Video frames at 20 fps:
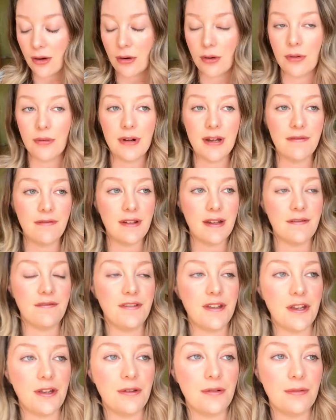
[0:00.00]
or even
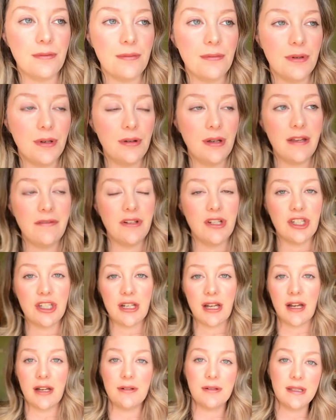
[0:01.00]
if you, not even
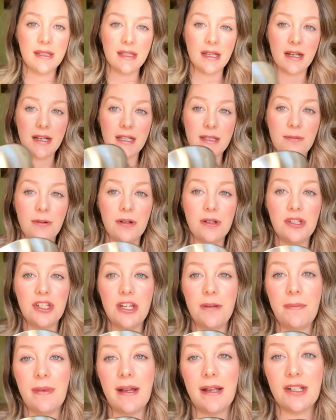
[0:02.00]
child-sized ones,
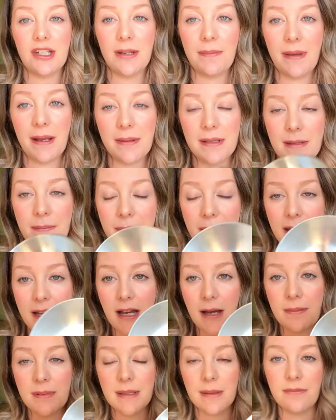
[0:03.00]
you might actually be able to pick
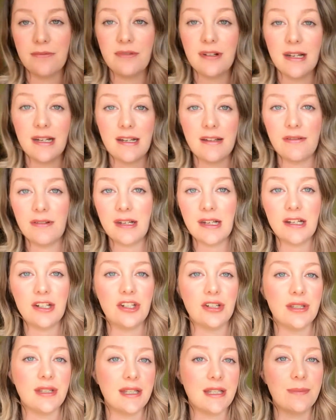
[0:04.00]
up some really
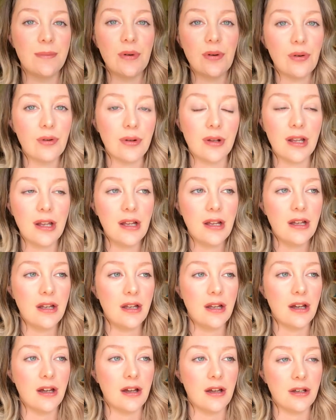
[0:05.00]
just small
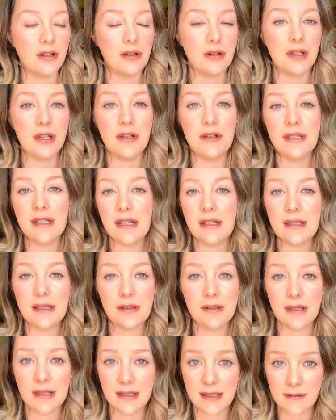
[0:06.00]
cooking
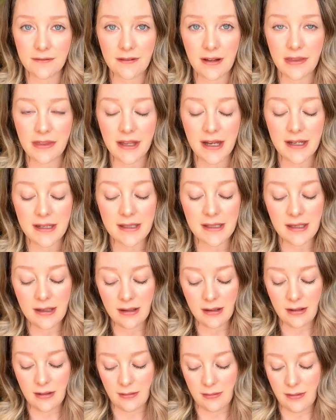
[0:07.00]
utensils and stuff like that
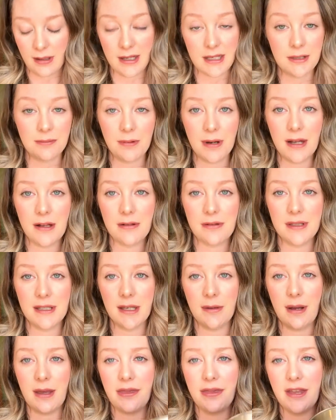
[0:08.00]
as well.
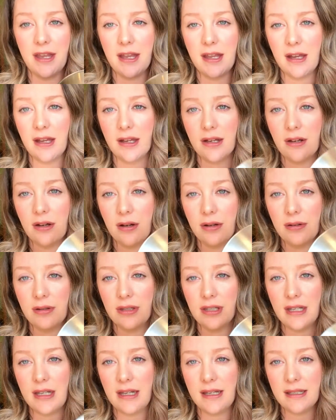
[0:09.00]
So I think I got
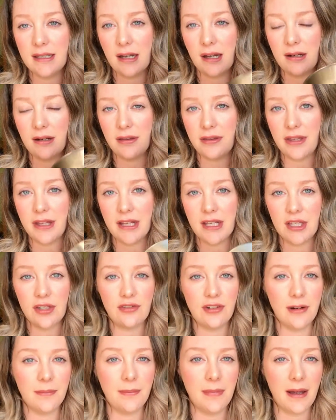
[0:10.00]
these kind of things
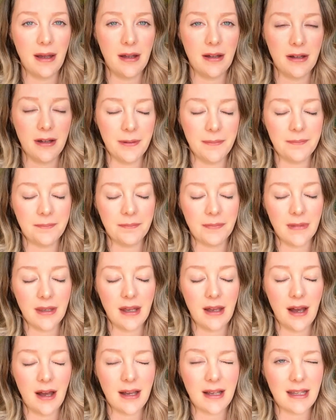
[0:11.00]
from
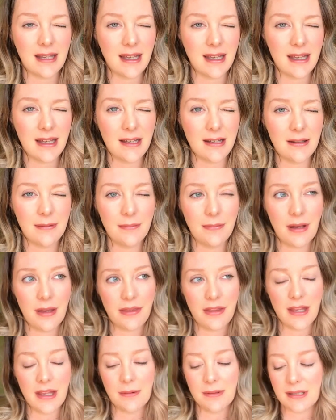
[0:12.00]
IKEA. I
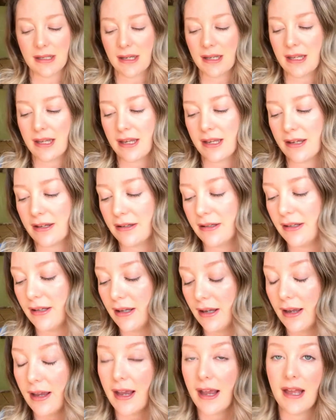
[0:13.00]
think it was IKEA.
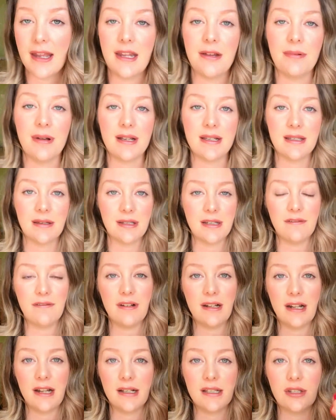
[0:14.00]
Anyway, so
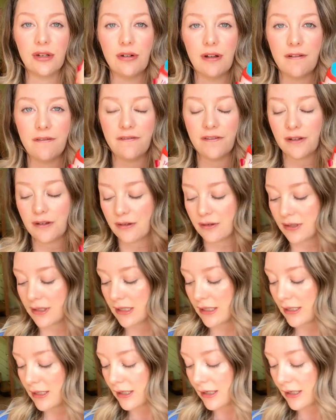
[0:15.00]
definitely like toy food.